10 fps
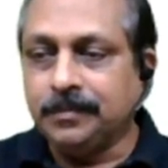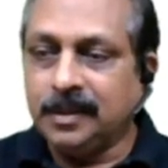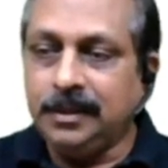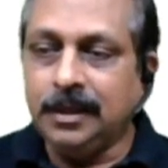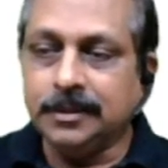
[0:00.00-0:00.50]

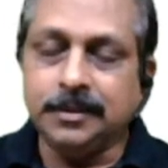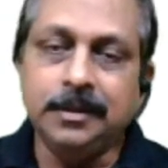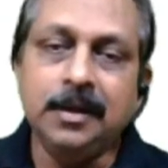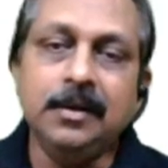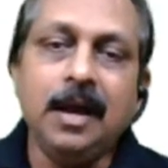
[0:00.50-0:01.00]
Yes,
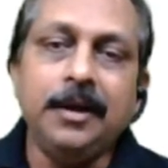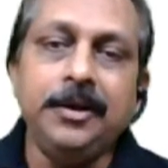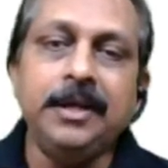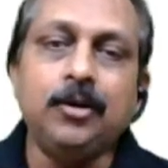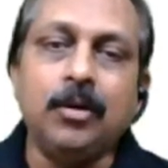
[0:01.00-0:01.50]
here
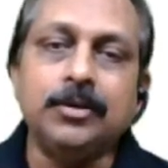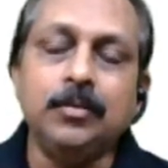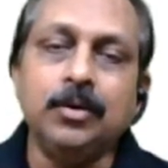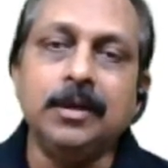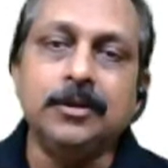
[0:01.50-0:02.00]
it talks
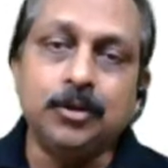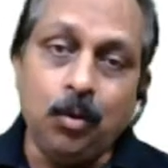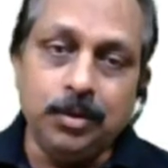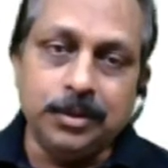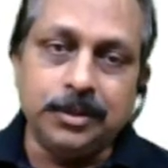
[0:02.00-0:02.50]
about the
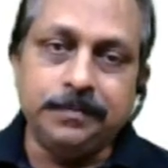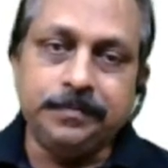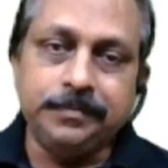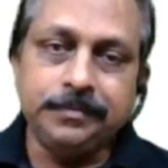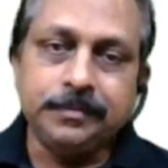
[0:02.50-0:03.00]
source
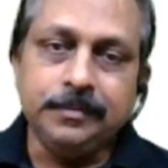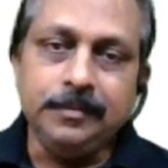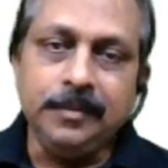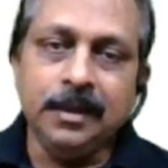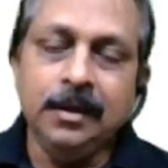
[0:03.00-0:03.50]

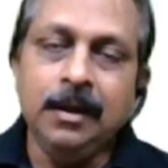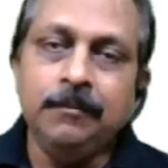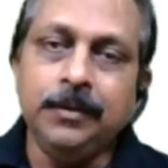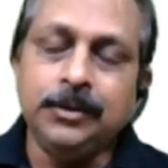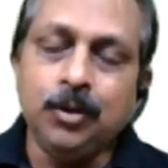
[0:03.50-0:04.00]

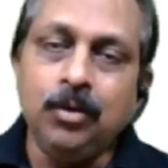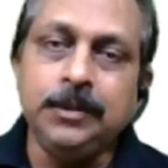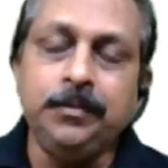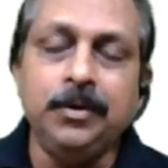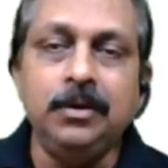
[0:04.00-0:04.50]
of
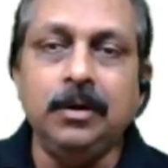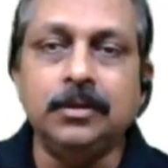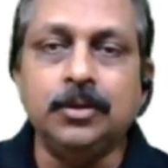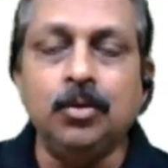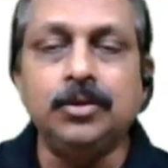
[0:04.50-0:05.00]

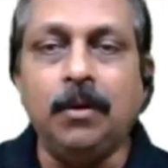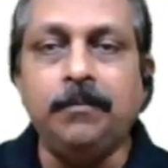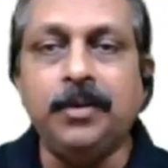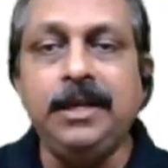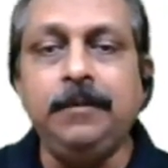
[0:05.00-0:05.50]

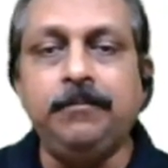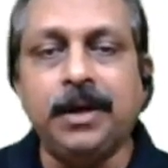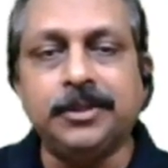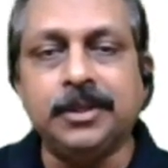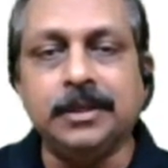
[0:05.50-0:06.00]

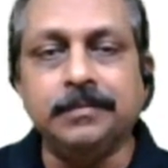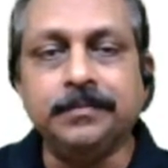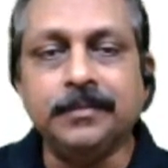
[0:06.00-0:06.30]
reinfection.